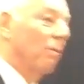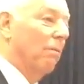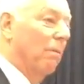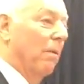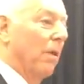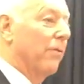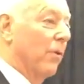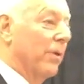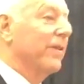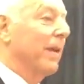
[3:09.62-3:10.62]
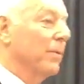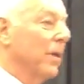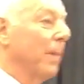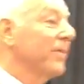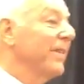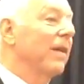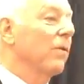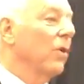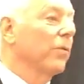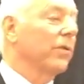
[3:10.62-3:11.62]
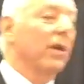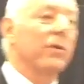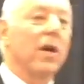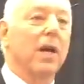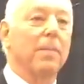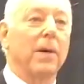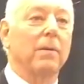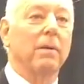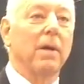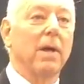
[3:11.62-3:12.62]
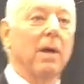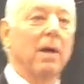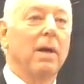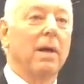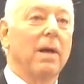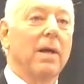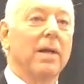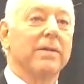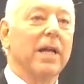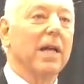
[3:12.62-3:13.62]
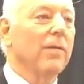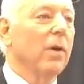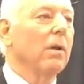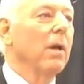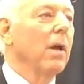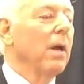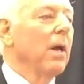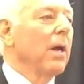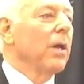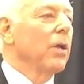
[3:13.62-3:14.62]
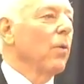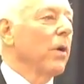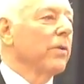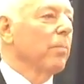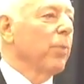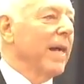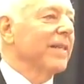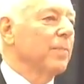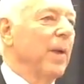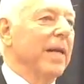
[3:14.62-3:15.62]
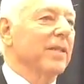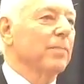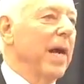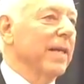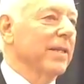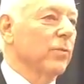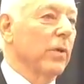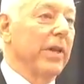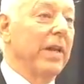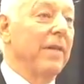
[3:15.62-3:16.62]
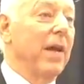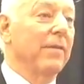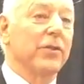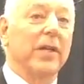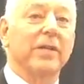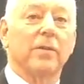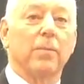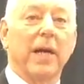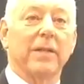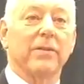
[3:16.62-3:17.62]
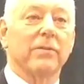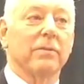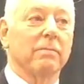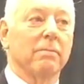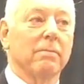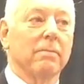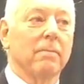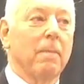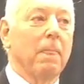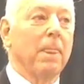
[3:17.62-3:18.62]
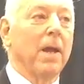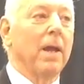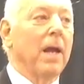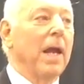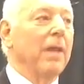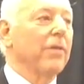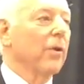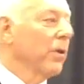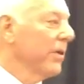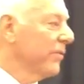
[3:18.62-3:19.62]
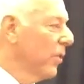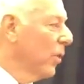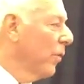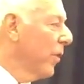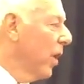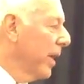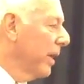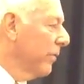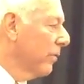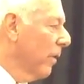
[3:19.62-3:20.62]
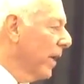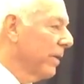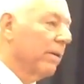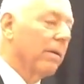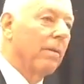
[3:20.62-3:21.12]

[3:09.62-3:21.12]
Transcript: do. Throw out a table topic, they don't know what they're going to talk about. Second of all, you want to practice, practice, practice. Well, they never have a chance to practice. And third is to know the audience, correct?